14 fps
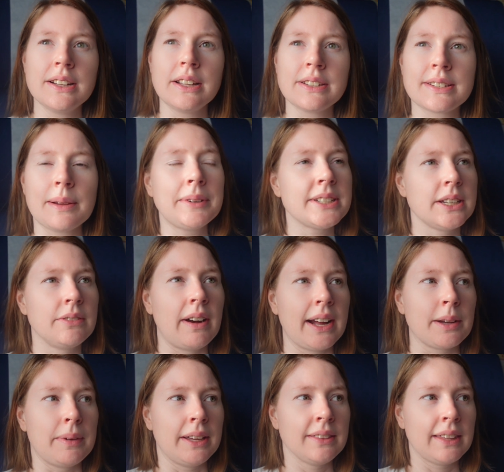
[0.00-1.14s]
Someone did
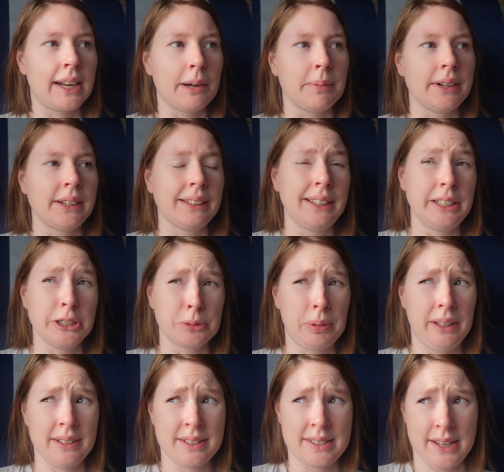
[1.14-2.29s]
recommend that I bring
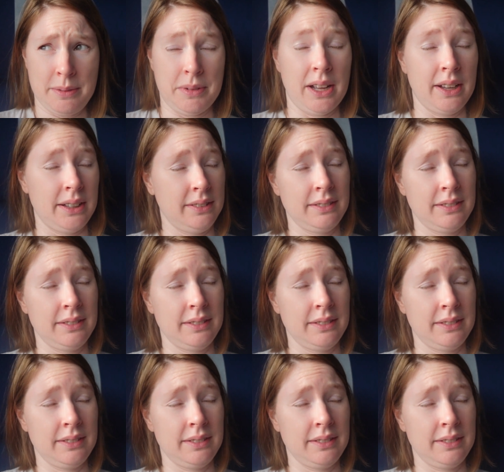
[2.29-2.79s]
earplugs. I'm not